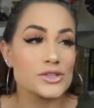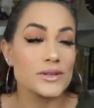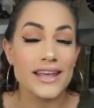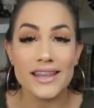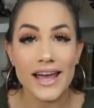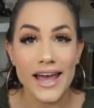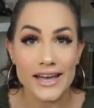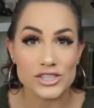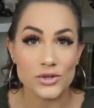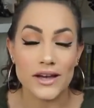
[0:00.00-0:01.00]
So lately I
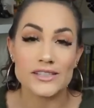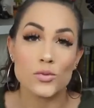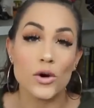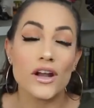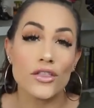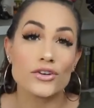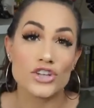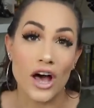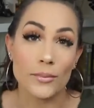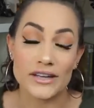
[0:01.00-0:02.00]
asked you guys what other
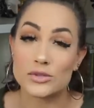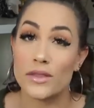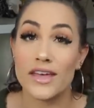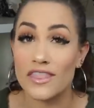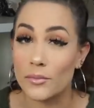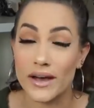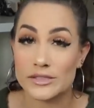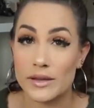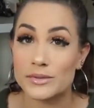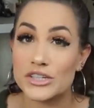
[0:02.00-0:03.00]
topics within the
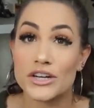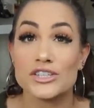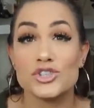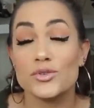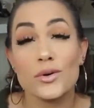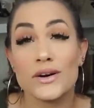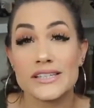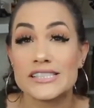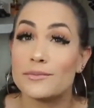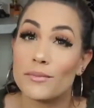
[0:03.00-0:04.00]
Boss Babe series do you want
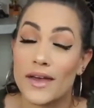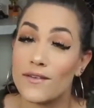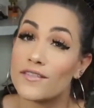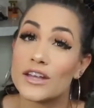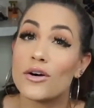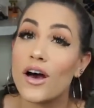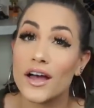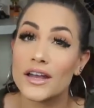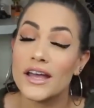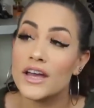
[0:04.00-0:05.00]
to see me make a video
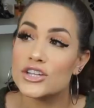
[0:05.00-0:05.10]
on?